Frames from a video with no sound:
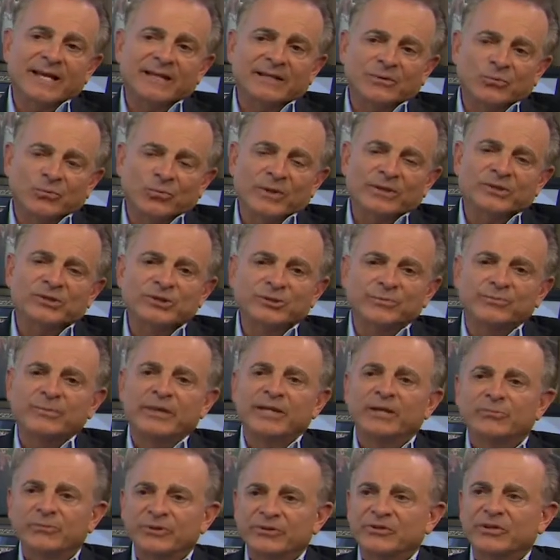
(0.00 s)
once you
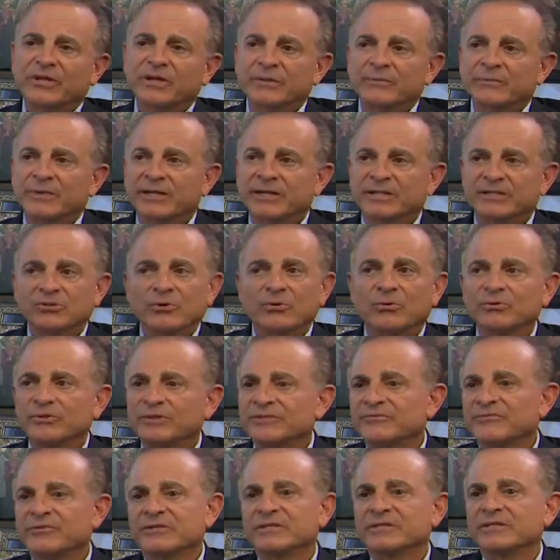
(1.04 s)
meet with them, it's a whole
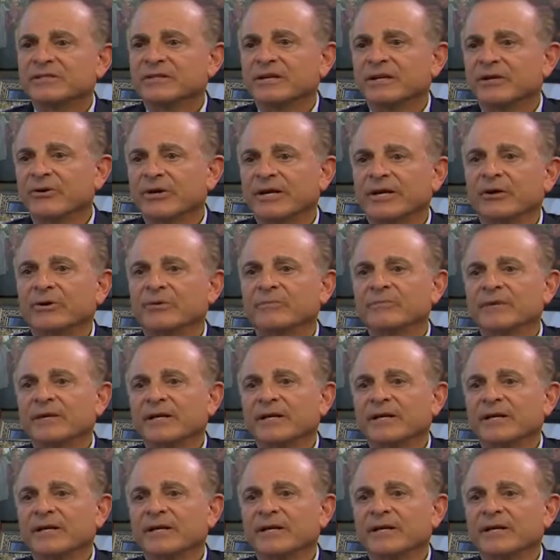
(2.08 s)
different scenario.